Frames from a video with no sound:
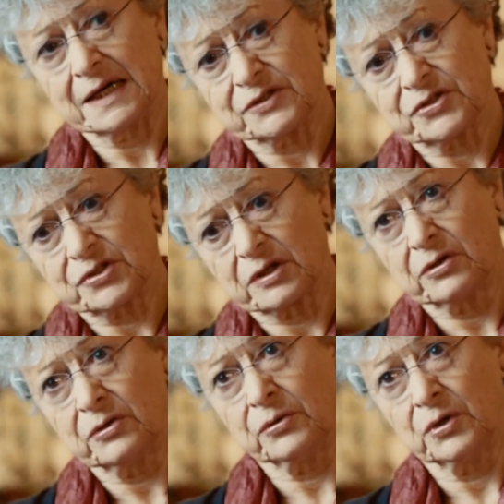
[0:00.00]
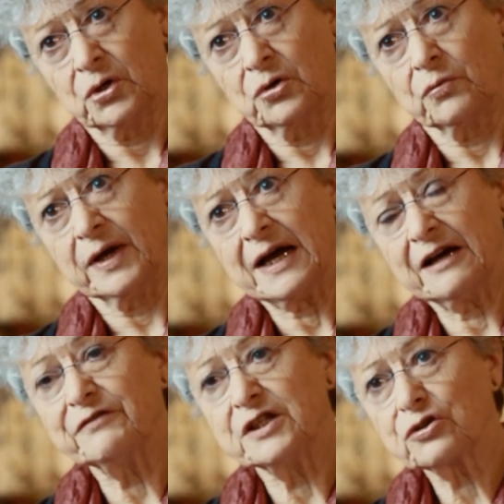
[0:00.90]
And so we
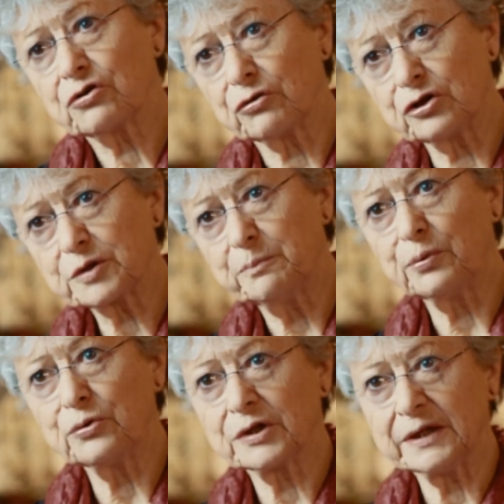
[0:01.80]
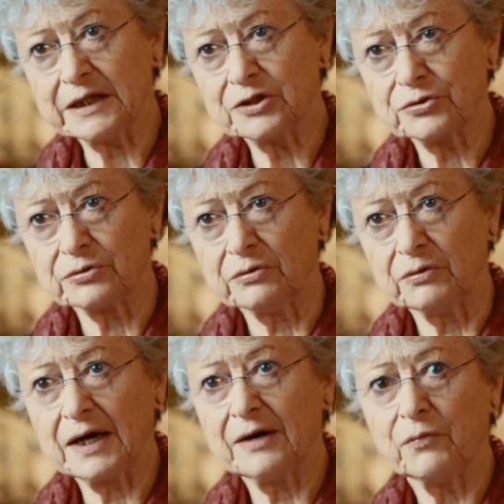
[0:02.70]
have this cross-border issue
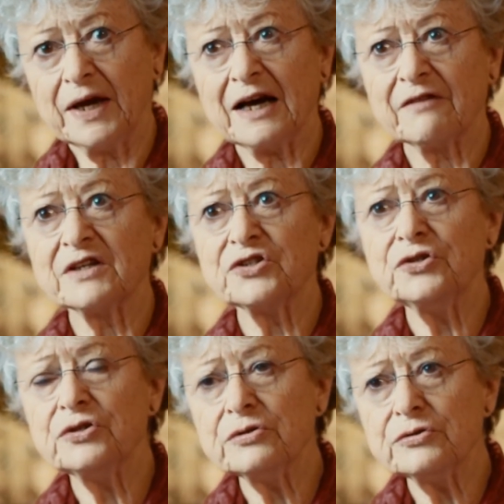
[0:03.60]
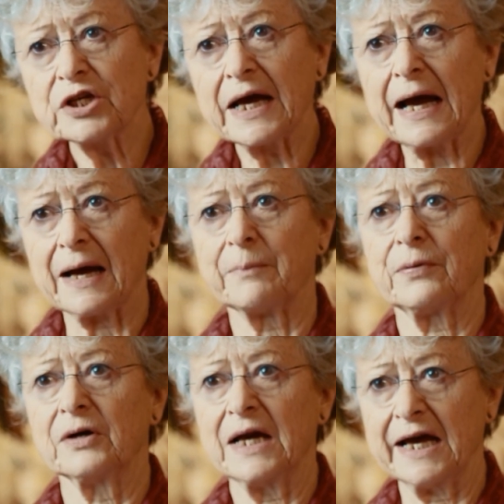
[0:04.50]
and we have this huge gap
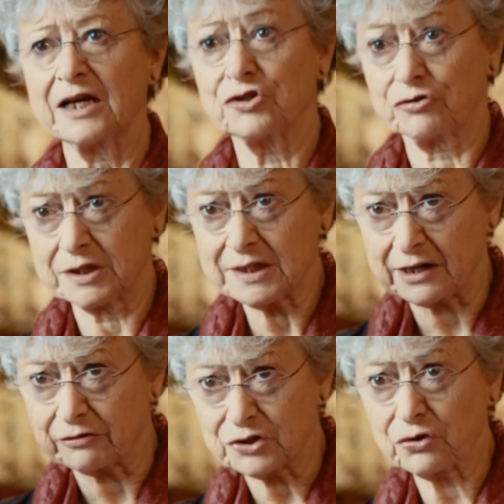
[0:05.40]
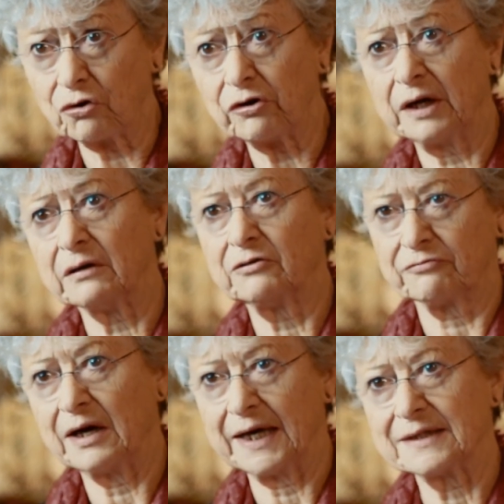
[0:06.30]
on extraterritorial
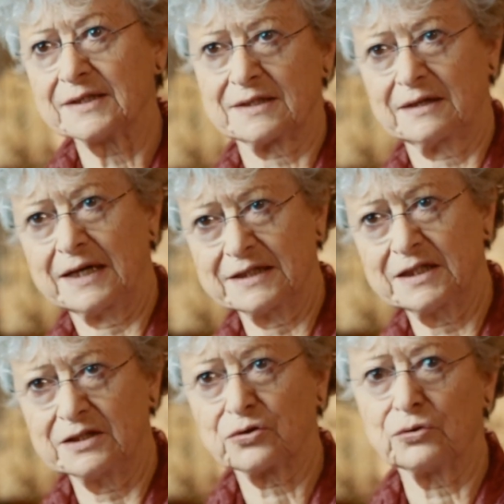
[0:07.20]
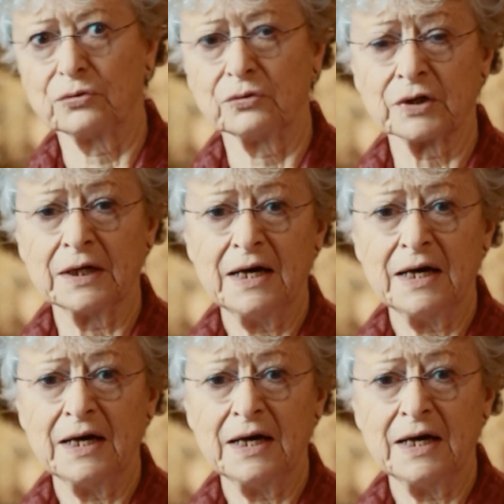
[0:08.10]
rights, as it's called.